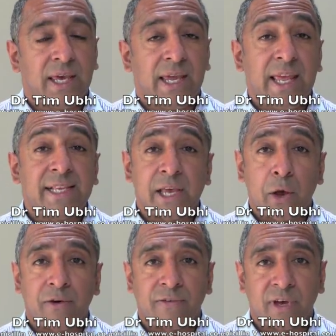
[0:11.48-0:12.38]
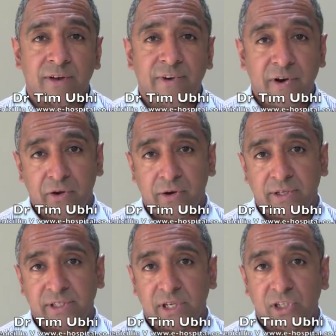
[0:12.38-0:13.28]
It is, however, a very
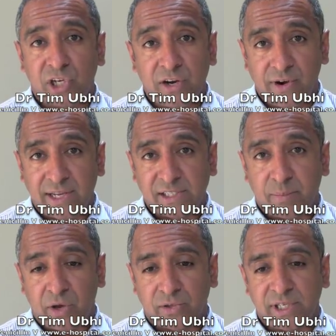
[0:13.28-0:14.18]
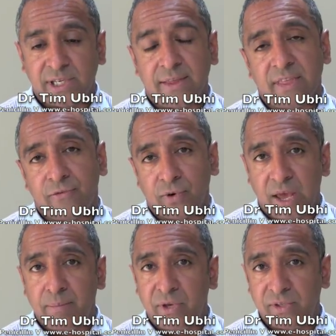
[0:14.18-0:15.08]
good uh, general antibiotic and therefore
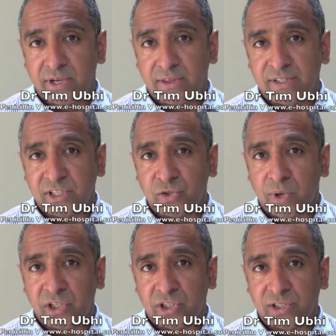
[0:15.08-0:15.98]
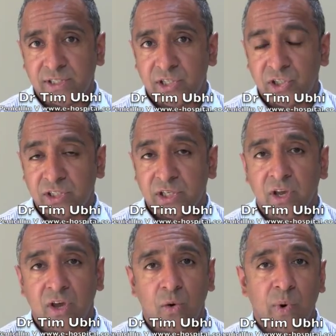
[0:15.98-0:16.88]
can be used in other situations, such as
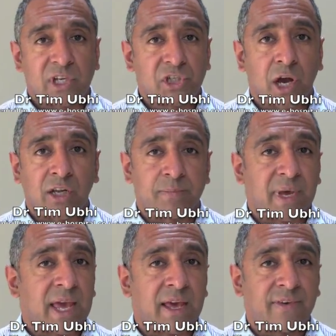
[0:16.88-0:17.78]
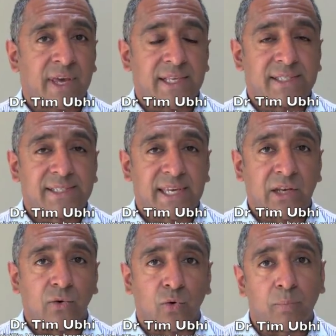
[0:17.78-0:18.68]
where a child may have a
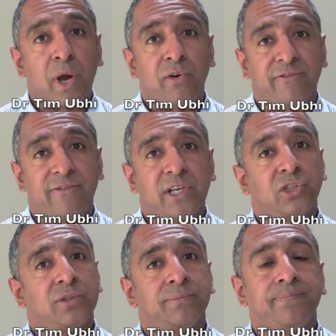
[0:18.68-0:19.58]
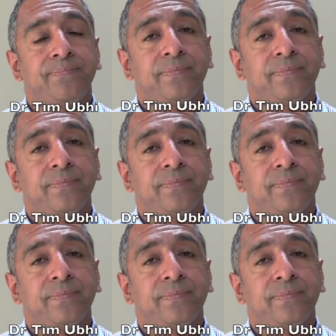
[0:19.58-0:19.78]
skin or bone infection